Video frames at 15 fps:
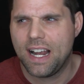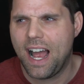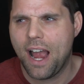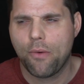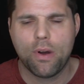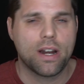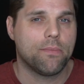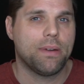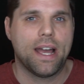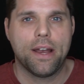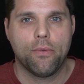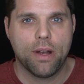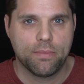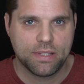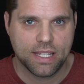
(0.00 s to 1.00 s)
I want to buy a
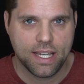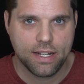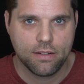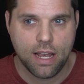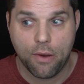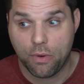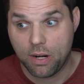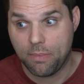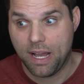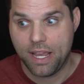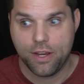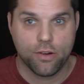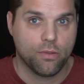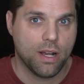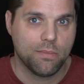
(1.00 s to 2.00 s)
website. I want to buy
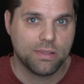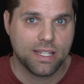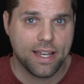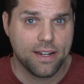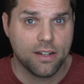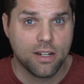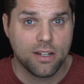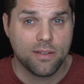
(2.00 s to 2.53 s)
your website.